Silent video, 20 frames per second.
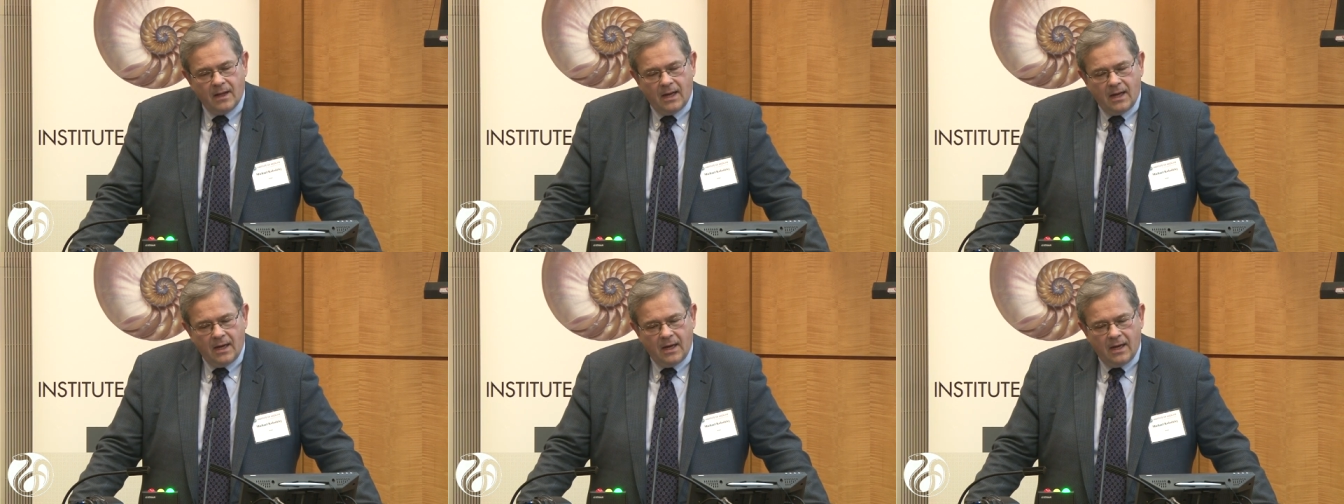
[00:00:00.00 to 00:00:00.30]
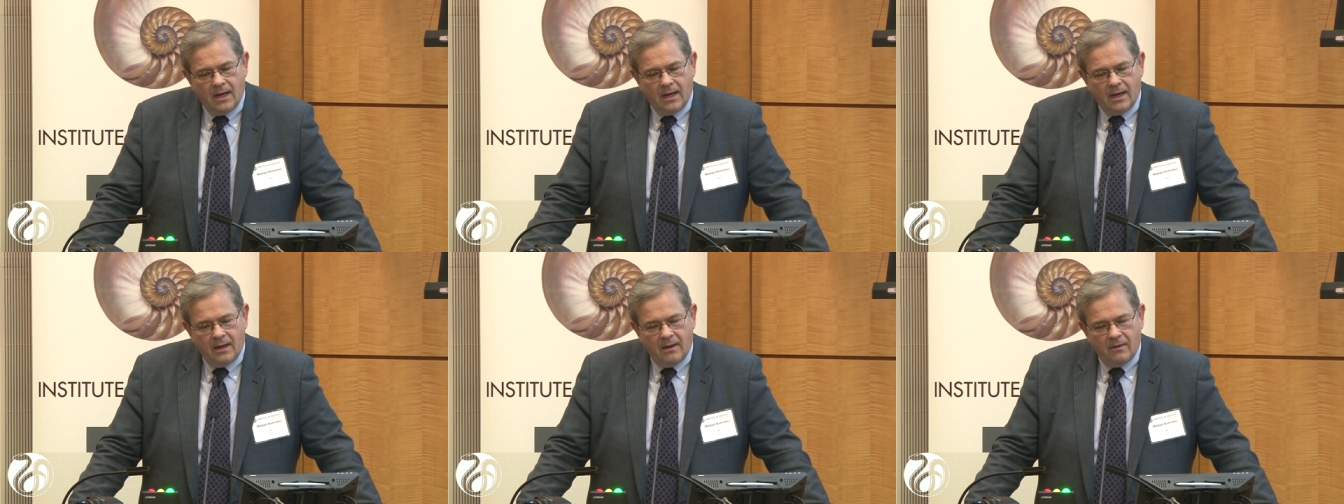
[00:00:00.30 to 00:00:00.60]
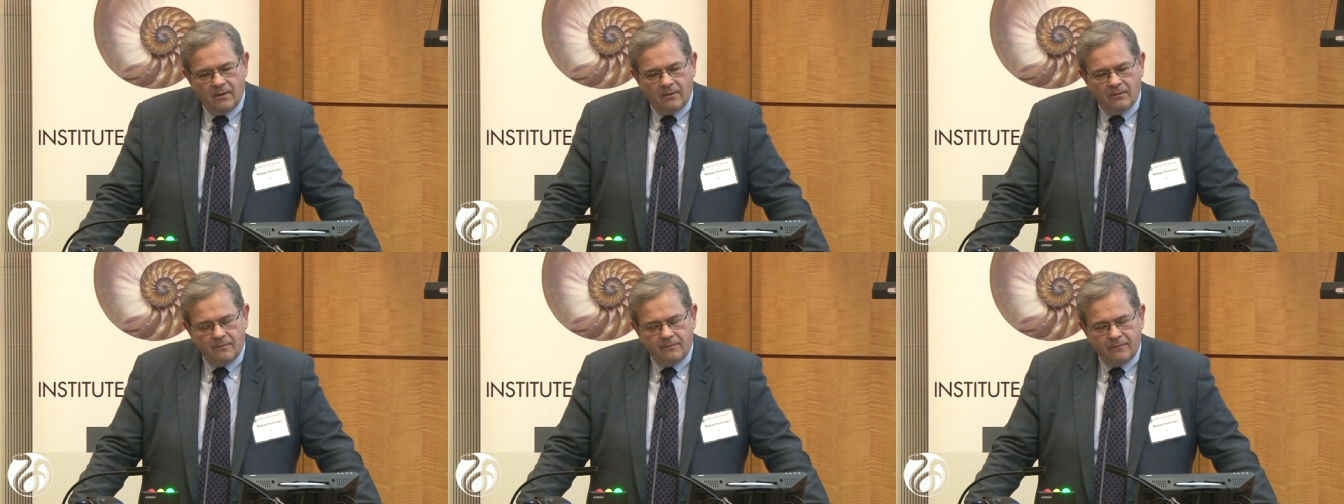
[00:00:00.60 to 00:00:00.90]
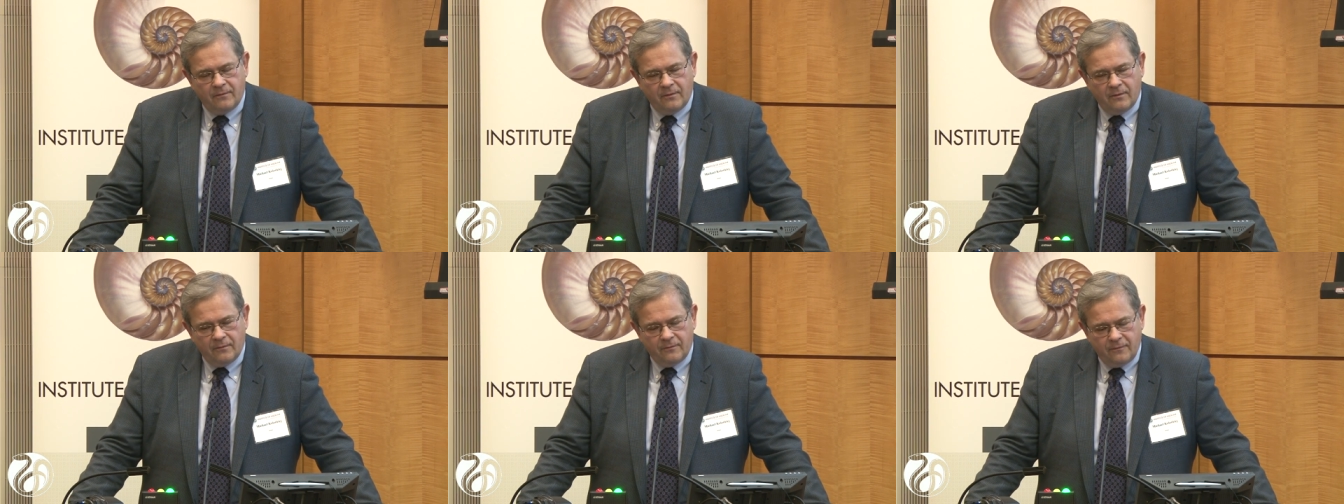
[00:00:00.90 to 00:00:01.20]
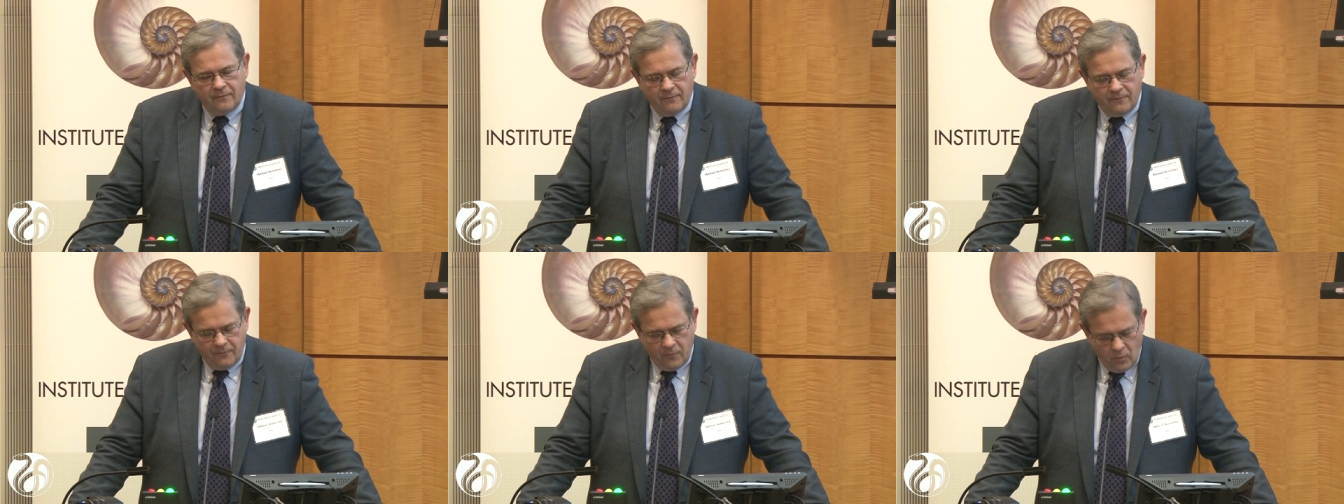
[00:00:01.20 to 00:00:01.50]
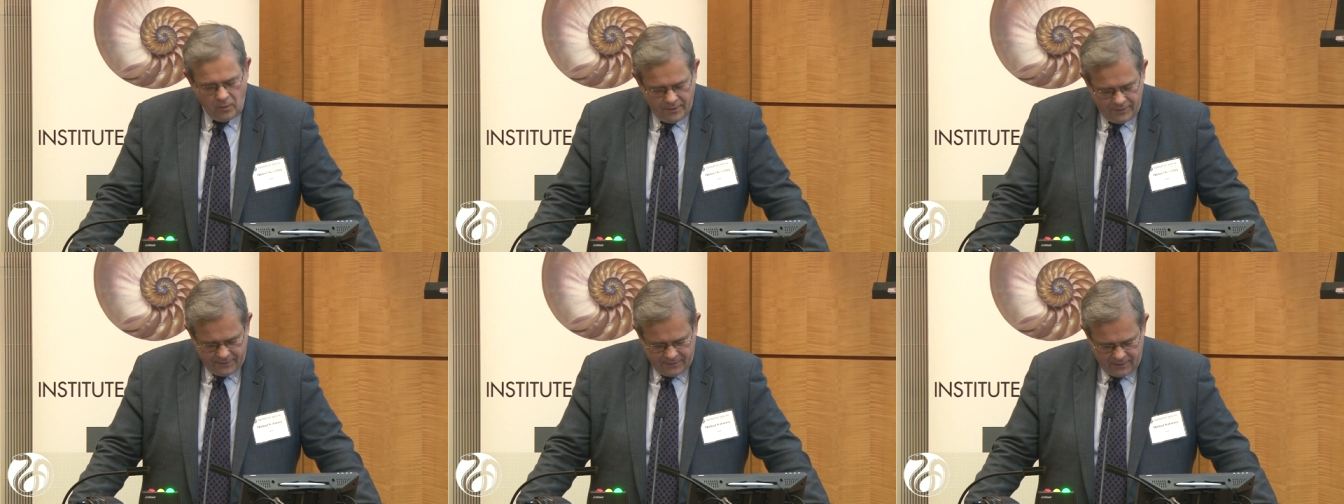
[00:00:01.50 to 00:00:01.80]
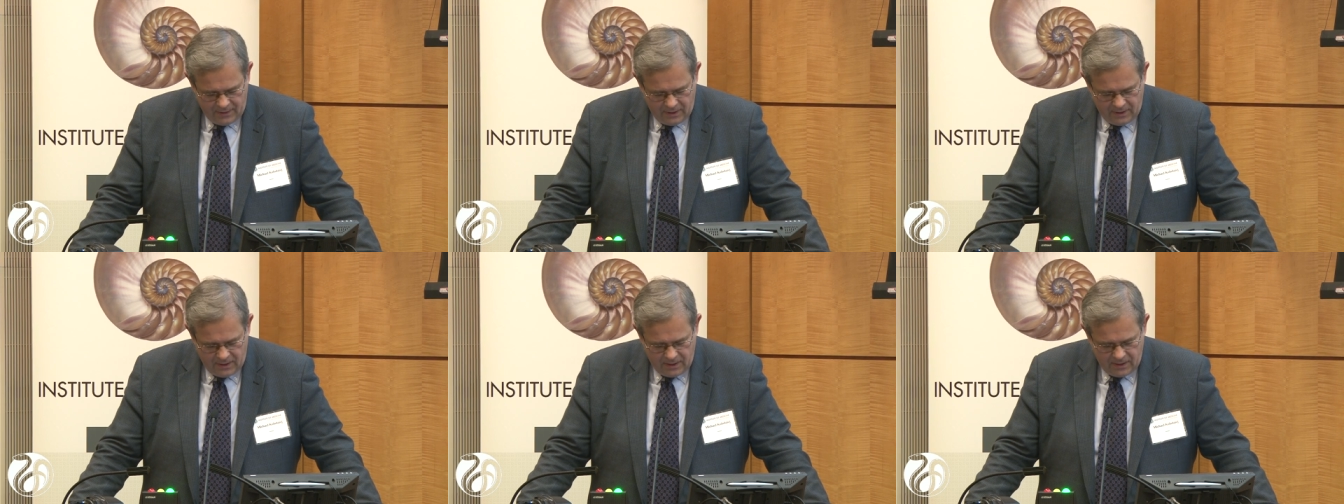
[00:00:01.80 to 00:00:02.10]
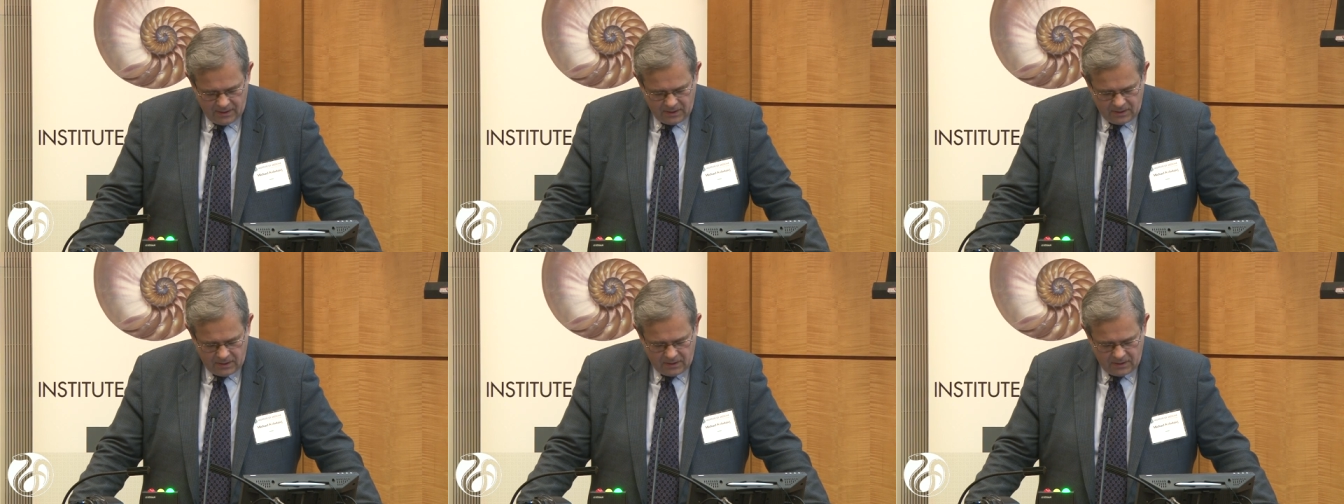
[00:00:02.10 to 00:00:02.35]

uh, Fourth, uh,